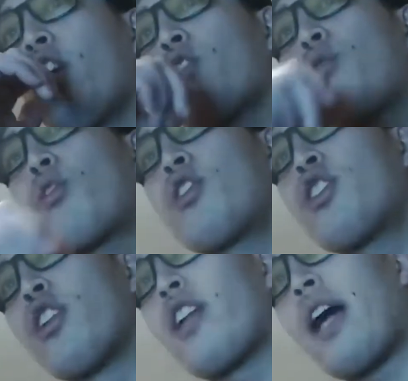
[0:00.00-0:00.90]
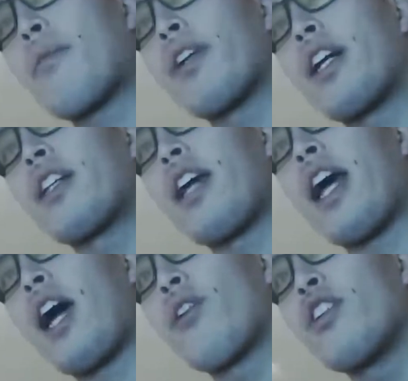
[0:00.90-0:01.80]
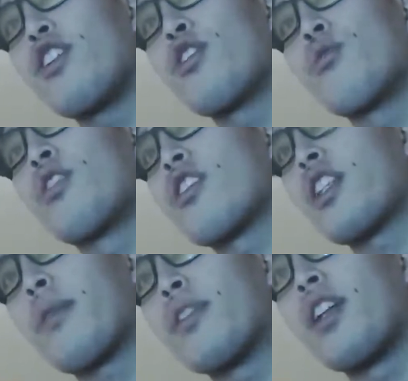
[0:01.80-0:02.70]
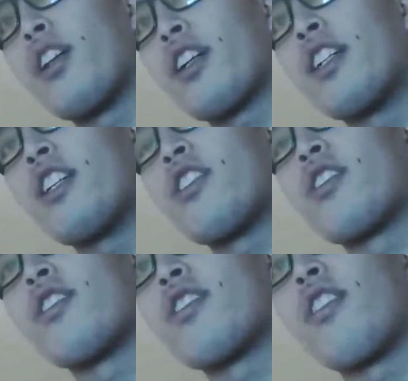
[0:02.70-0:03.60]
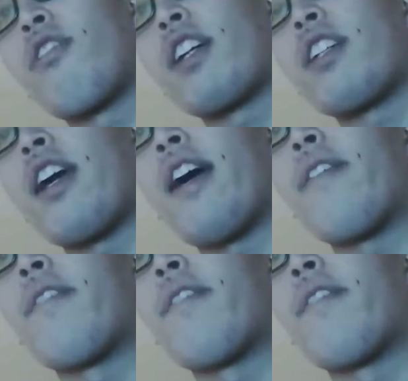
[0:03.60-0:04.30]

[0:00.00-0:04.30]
So could you elaborate on that? How did you discover telekinesis and stuff like that?